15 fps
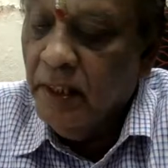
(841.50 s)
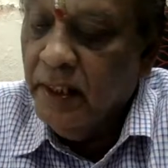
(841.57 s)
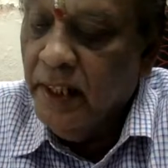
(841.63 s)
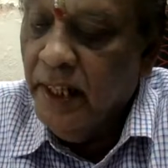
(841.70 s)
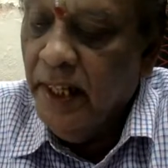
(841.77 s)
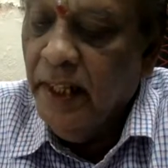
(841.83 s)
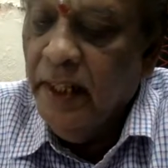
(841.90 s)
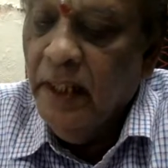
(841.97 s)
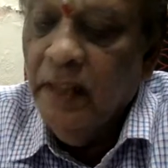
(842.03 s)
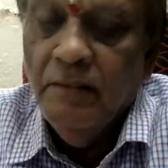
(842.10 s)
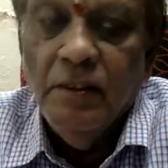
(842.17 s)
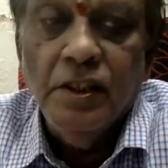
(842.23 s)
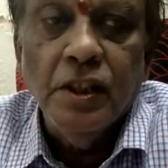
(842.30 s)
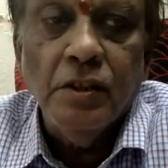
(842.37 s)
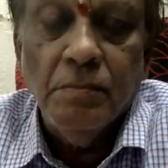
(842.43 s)
day
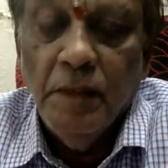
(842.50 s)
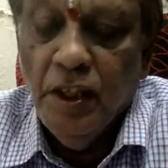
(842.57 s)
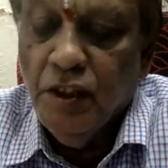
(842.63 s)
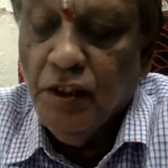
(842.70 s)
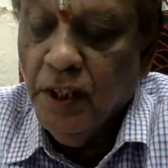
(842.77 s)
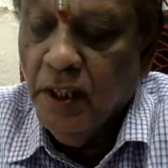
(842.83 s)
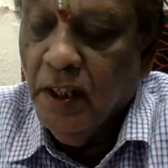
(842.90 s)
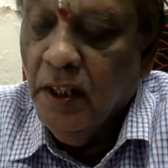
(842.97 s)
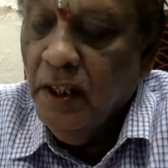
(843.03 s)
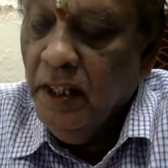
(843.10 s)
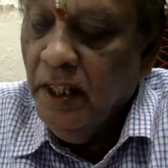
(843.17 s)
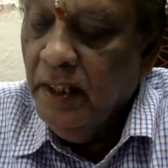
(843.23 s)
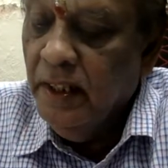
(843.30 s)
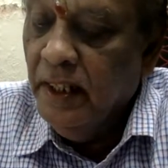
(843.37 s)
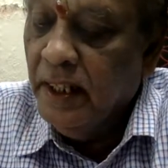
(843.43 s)
which is mentioned
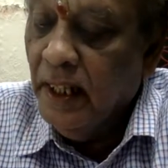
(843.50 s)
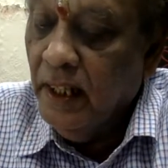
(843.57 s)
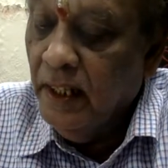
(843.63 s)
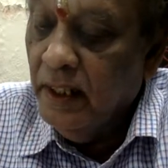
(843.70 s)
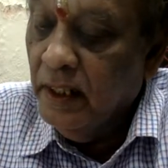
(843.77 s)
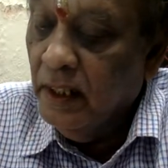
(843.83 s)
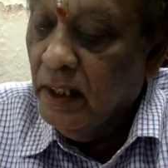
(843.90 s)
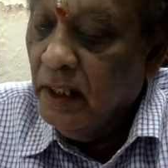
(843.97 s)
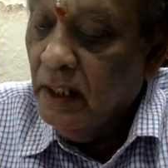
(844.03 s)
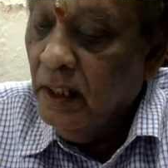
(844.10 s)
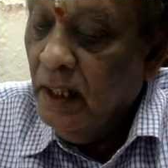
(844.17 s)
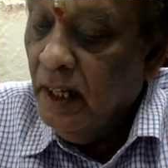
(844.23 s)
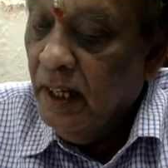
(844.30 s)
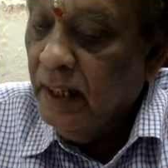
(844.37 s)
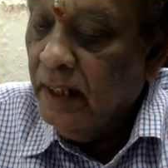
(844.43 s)
in the calendar,
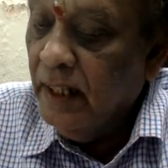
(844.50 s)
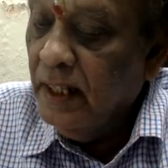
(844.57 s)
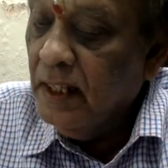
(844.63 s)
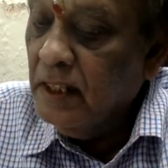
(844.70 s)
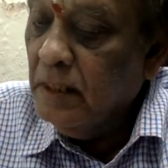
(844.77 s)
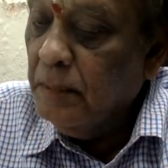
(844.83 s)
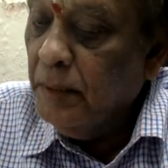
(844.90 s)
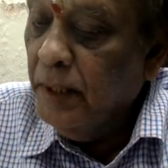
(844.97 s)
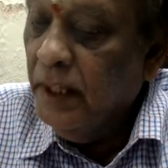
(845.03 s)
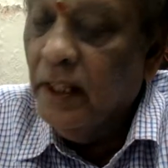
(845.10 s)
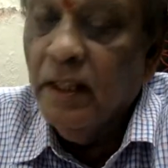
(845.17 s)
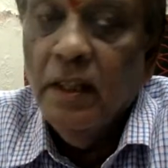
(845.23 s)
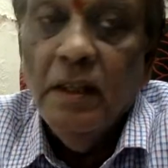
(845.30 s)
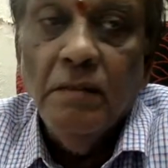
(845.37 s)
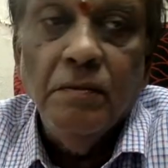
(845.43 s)
and that is the
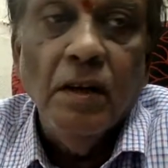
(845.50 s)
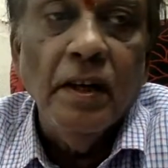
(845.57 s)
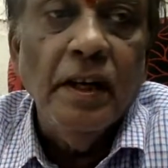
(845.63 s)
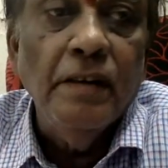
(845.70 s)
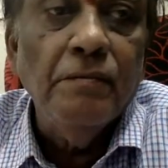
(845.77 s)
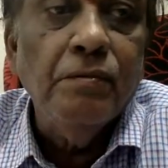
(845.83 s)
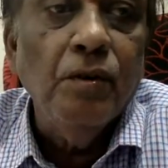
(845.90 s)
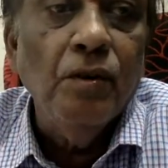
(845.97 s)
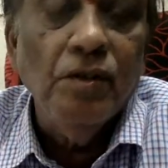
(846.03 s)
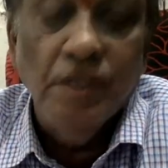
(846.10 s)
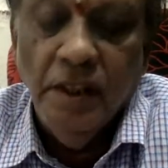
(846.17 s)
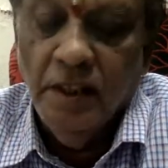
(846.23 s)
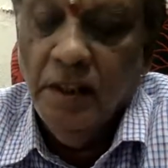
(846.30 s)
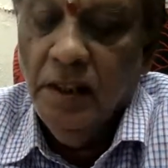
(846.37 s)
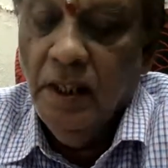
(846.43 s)
period for
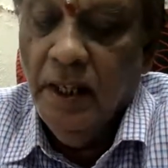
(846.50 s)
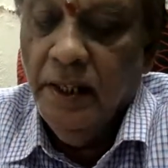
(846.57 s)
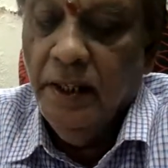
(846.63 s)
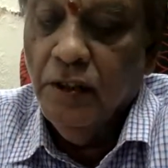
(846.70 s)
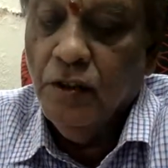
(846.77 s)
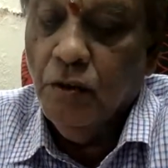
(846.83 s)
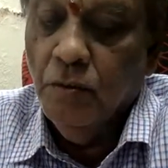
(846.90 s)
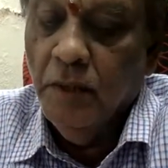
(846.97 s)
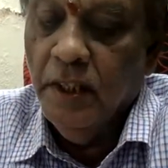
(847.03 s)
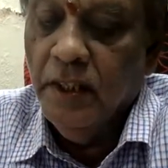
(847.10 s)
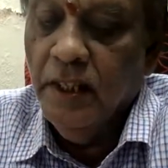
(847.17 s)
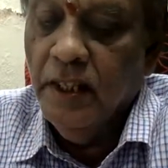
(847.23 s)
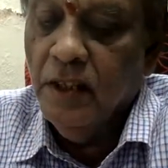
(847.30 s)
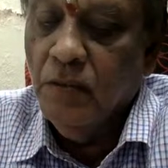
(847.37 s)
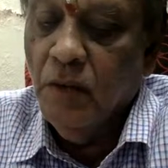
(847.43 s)
enforcing an instrument.
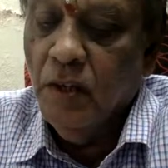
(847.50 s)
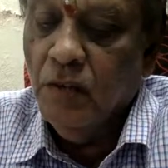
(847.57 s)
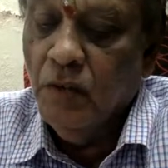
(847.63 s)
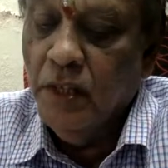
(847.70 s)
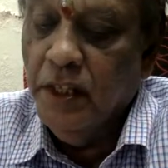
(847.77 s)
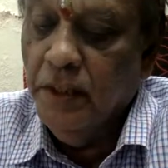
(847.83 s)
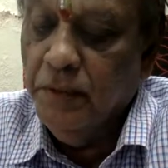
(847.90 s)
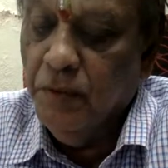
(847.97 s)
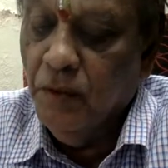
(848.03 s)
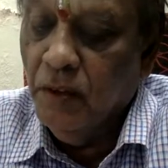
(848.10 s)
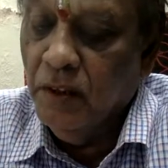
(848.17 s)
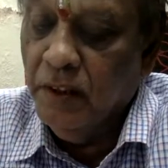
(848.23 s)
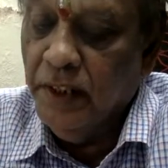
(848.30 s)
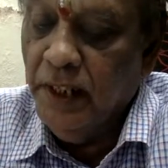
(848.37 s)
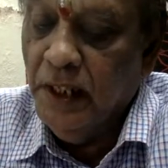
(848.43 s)
That is what 24
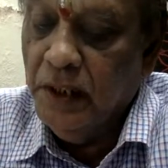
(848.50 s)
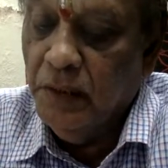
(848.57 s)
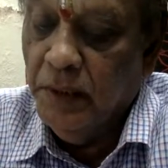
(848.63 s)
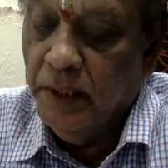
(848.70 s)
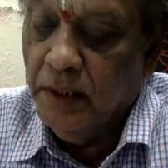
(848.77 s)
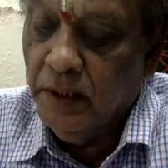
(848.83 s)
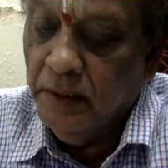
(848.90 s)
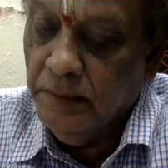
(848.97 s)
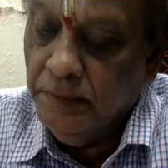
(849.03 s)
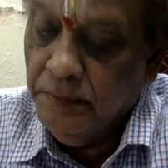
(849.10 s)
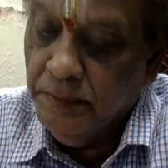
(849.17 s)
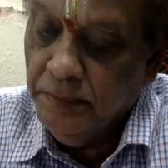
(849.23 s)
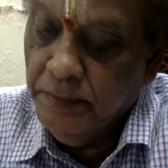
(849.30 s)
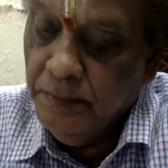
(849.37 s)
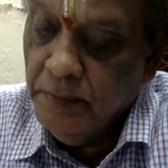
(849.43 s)
deals with.
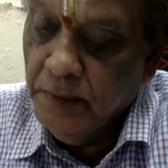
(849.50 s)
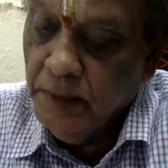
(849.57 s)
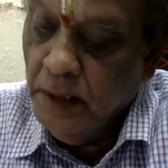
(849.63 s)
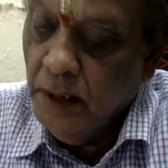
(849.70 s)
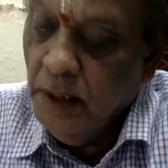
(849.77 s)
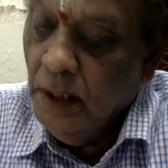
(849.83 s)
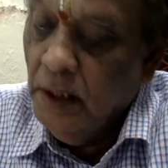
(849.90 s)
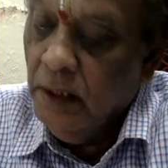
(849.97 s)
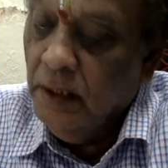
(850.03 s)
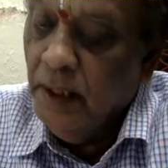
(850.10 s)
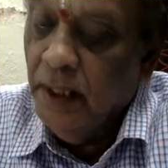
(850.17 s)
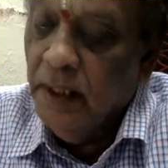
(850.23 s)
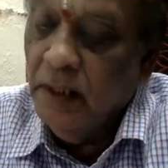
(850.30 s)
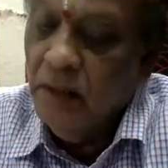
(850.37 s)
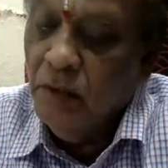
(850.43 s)

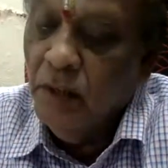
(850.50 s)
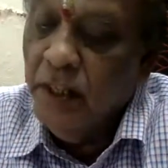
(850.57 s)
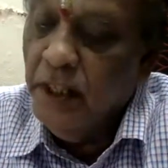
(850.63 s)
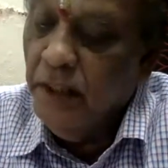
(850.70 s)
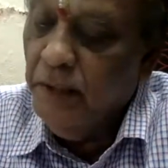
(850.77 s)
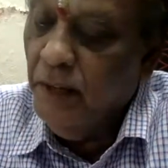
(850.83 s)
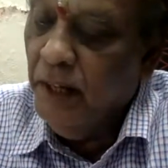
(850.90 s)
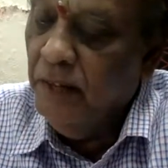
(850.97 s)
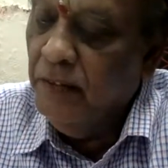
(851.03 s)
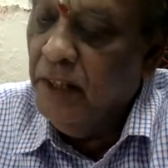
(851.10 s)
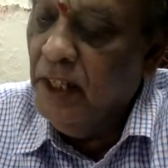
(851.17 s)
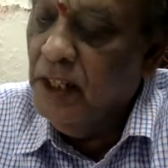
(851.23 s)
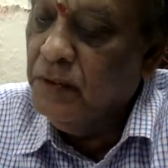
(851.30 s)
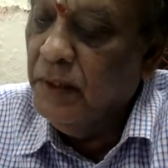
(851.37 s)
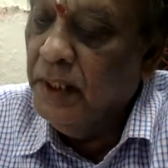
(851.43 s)
Then 25
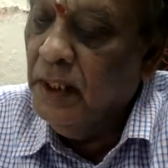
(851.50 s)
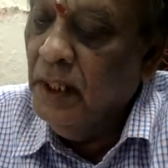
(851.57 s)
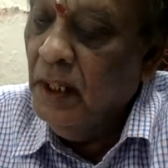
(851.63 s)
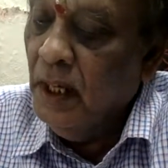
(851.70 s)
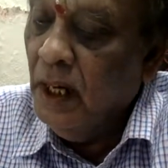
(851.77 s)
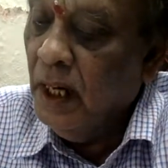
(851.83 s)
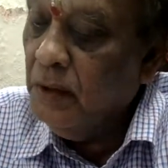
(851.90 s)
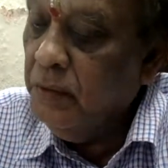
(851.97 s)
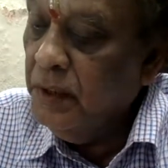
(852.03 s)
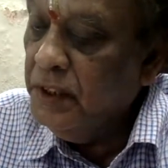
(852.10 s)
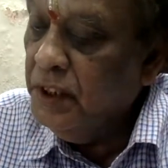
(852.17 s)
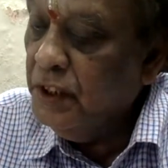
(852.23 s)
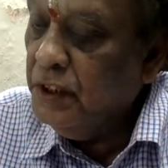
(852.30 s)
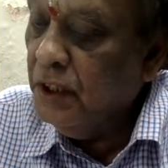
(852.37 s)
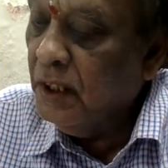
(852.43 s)
deals with
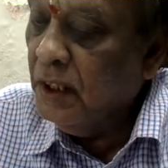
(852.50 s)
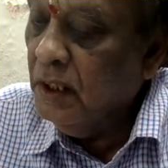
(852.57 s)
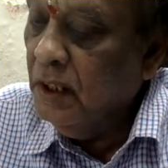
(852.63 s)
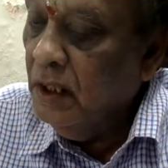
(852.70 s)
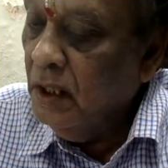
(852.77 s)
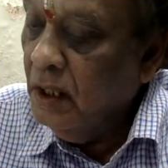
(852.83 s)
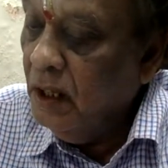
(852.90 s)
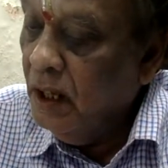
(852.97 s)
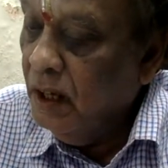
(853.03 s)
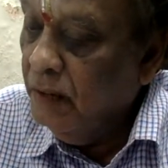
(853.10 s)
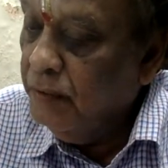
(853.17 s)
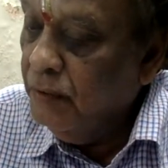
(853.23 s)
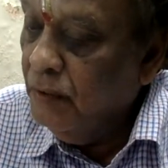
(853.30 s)
acquisition of